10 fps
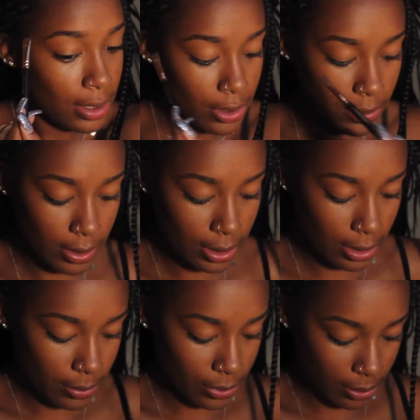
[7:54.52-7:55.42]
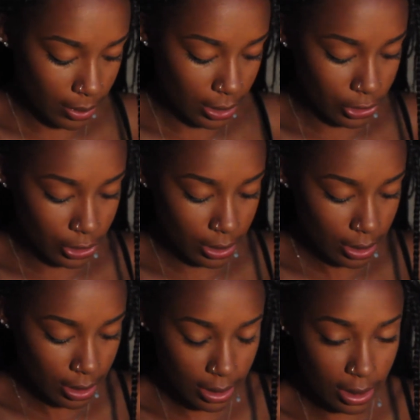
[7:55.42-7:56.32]
So really all I'm doing is
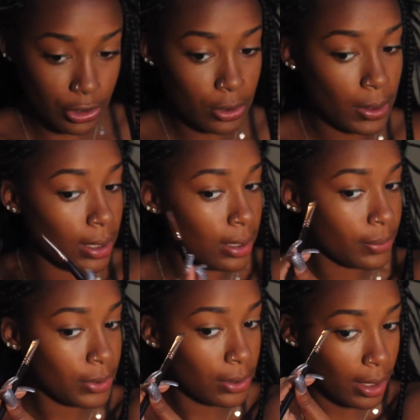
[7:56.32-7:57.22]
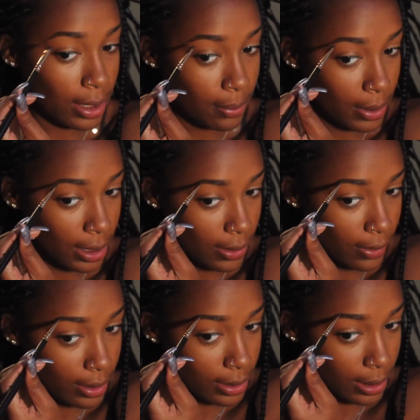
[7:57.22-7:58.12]
just accentuating them so that
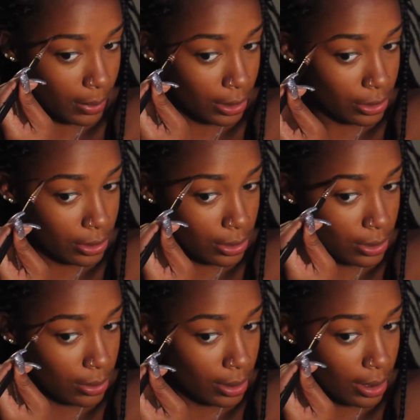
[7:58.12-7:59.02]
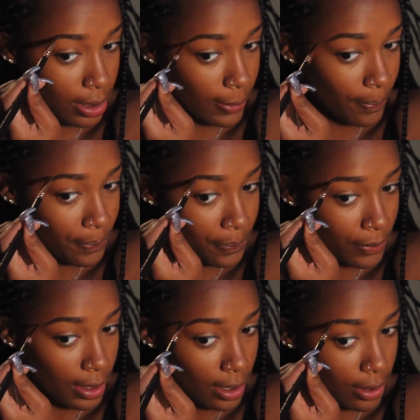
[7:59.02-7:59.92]
if I just take pictures or anything,
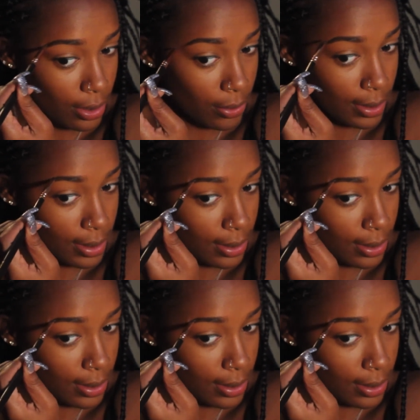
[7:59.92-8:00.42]
you would